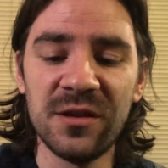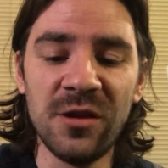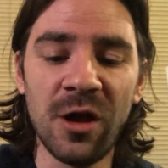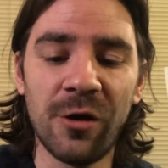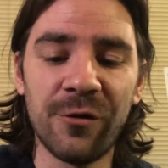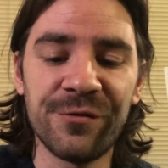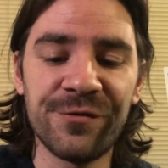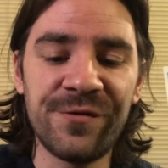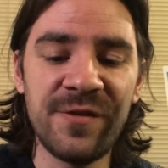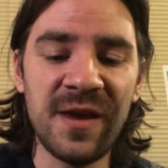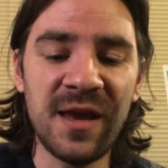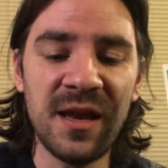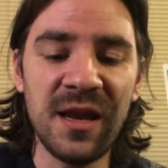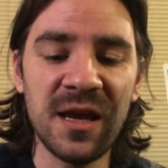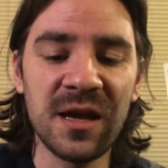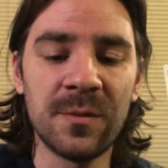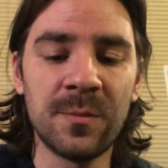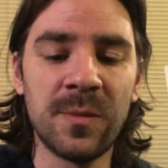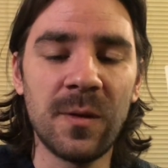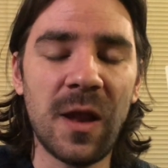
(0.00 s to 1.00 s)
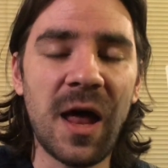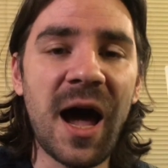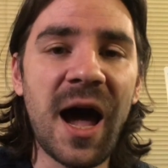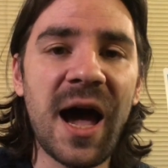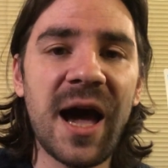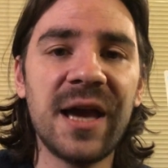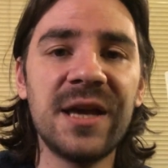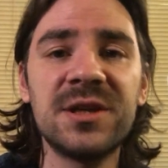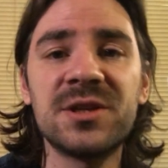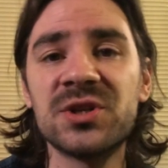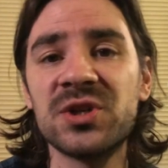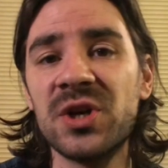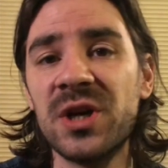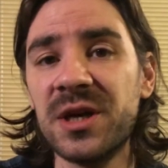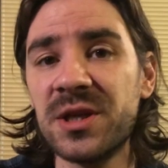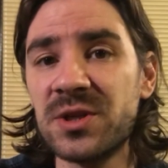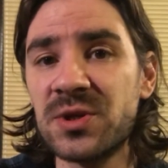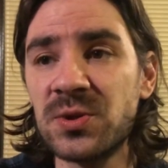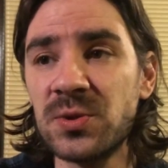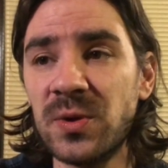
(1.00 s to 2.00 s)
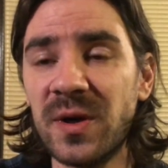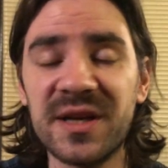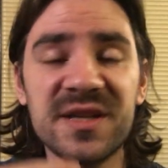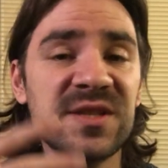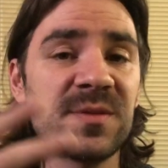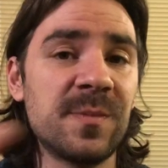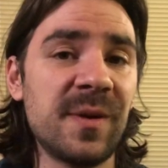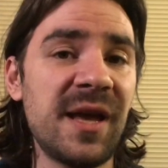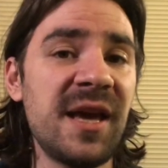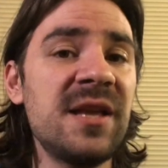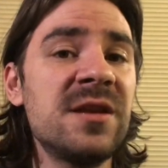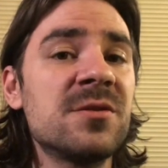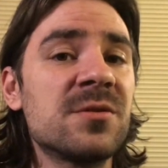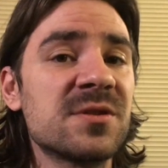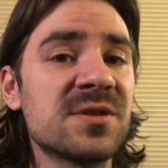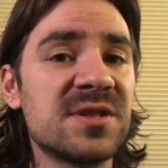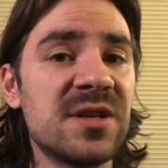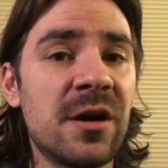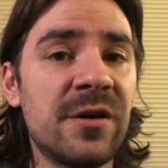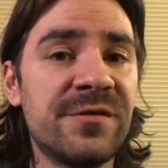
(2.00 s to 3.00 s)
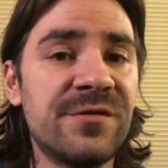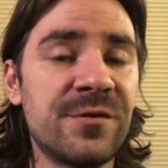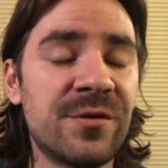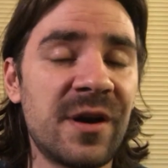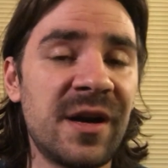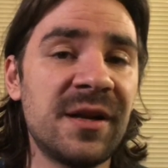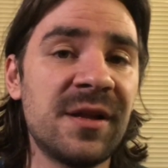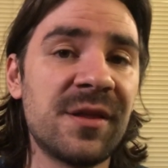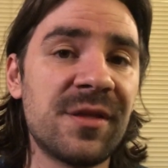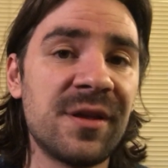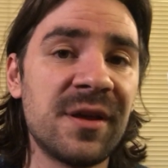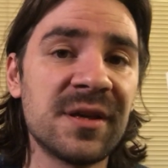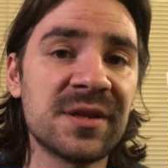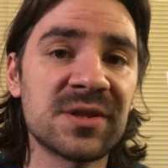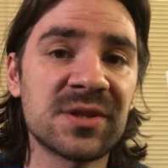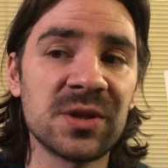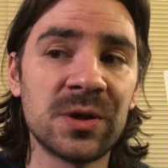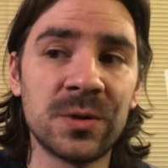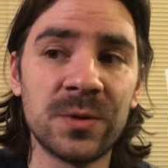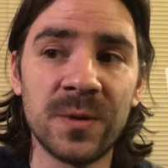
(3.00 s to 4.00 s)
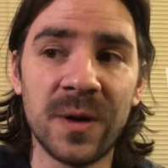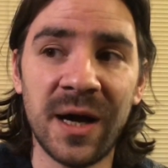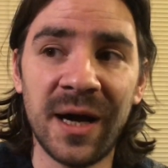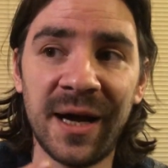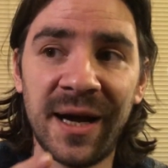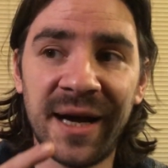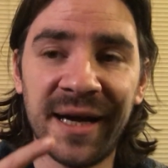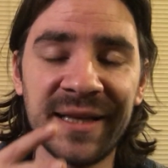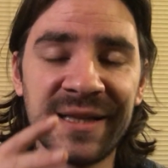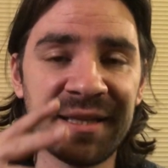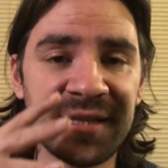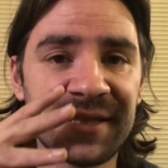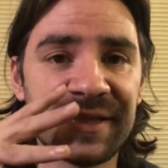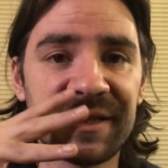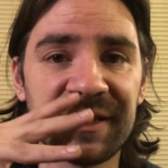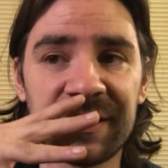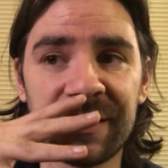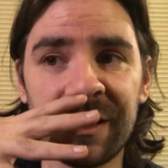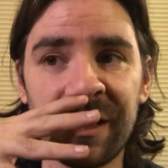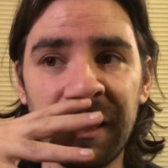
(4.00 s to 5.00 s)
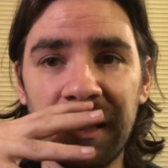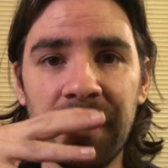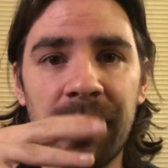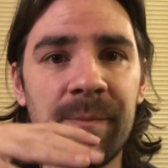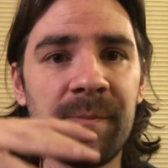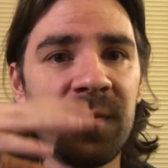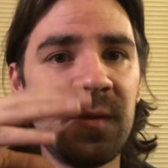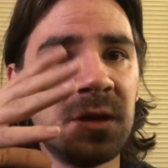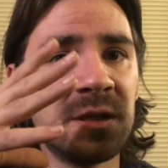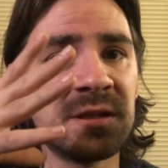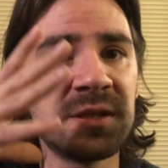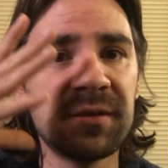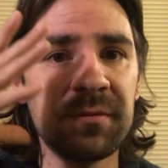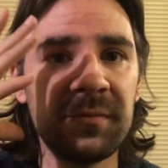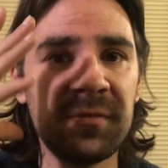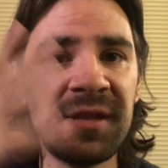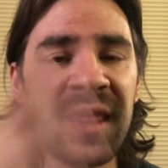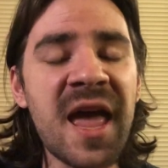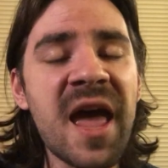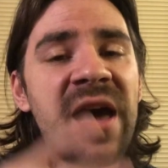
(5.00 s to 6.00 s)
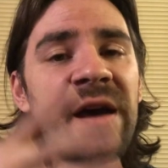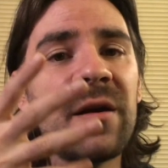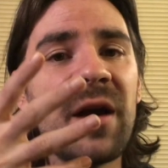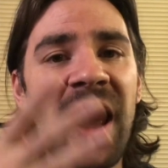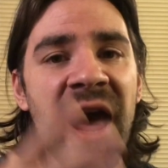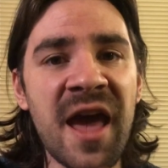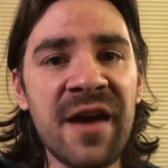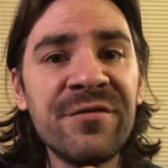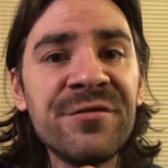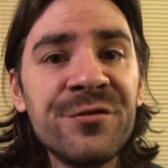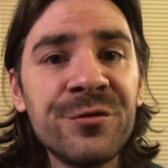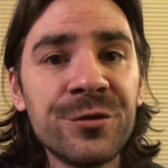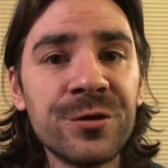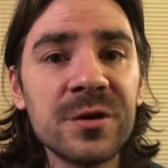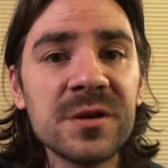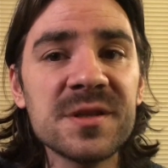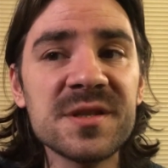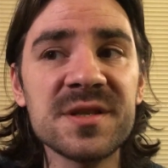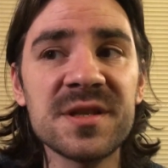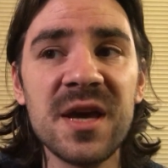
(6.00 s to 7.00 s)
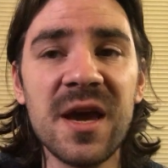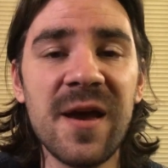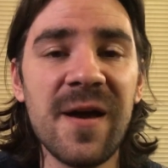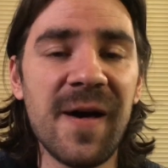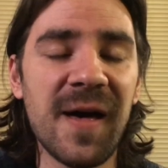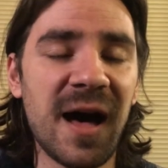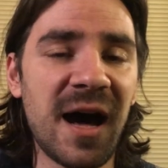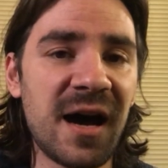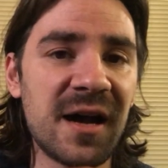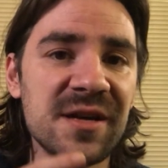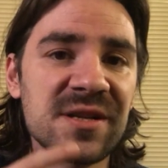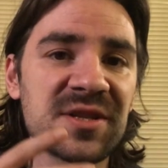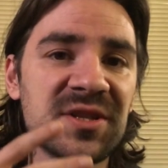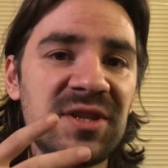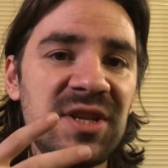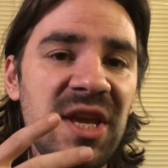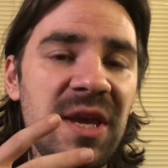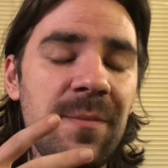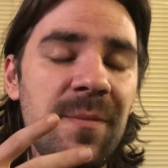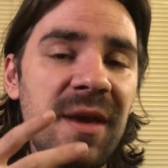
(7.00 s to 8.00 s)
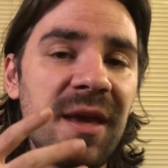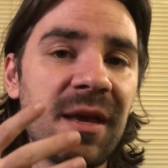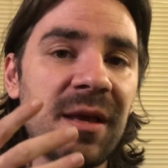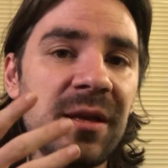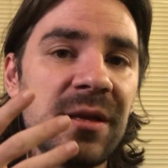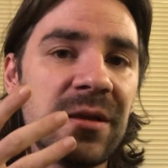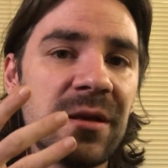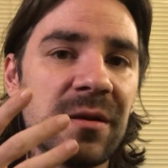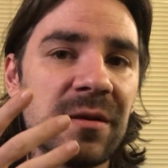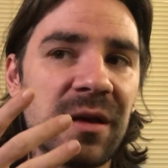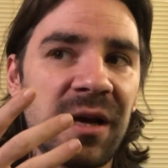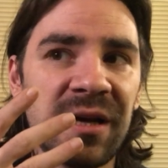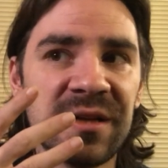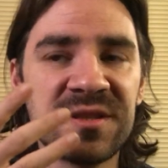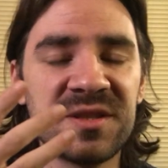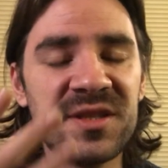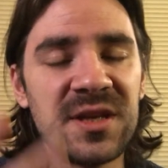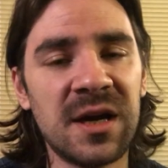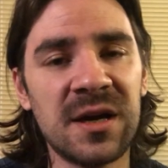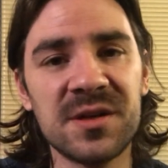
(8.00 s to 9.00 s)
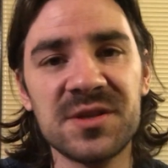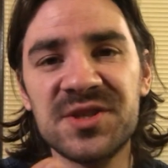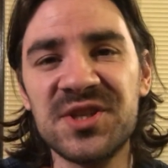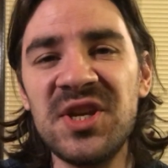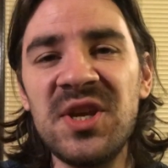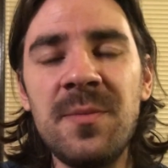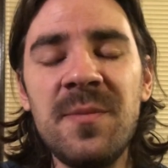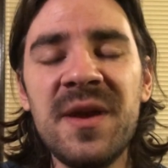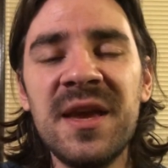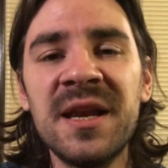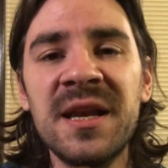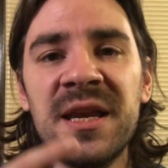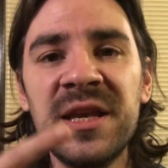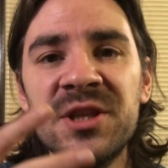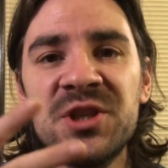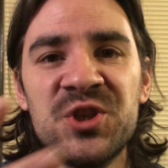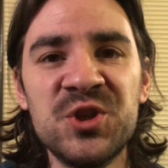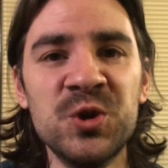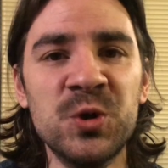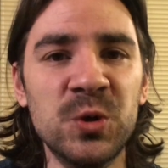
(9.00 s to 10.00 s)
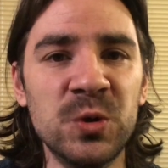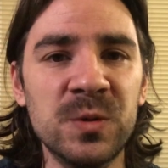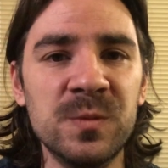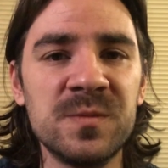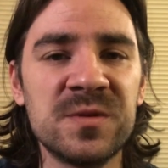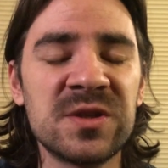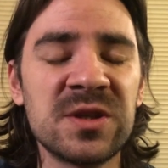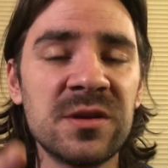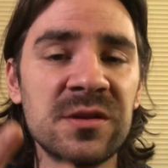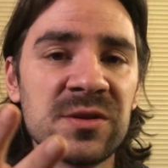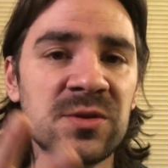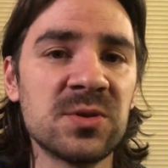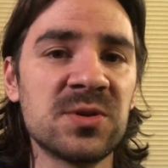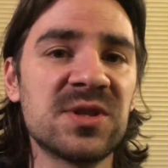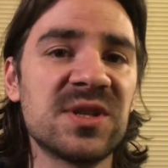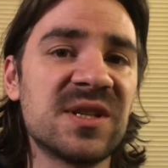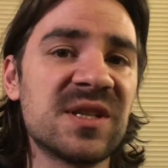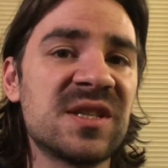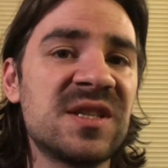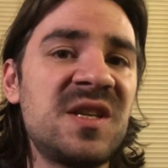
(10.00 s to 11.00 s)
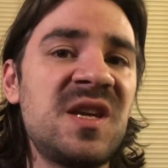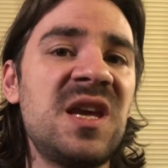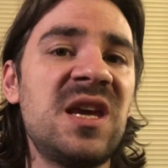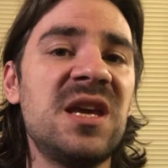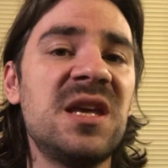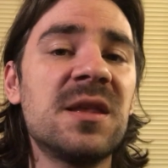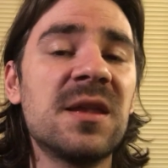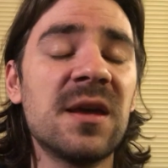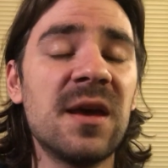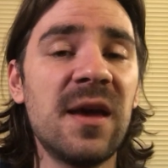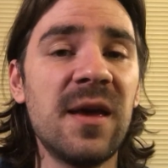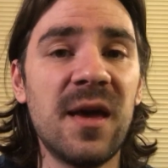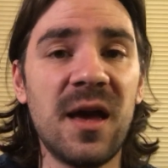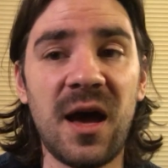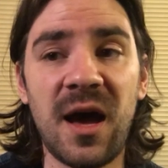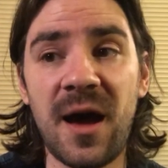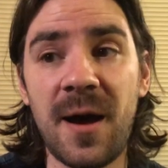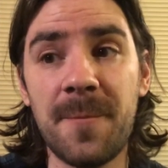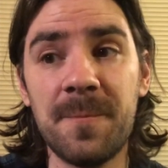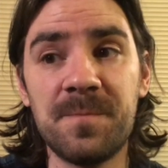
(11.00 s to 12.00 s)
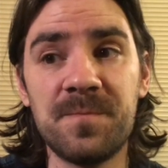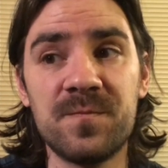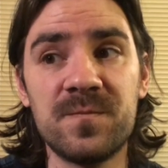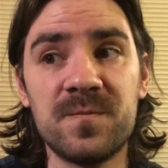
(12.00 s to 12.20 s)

not feeling obliged to explain yourself or anything. So uh, it is uh, their efforts are seeming are, are seemingly doomed to succeed uh,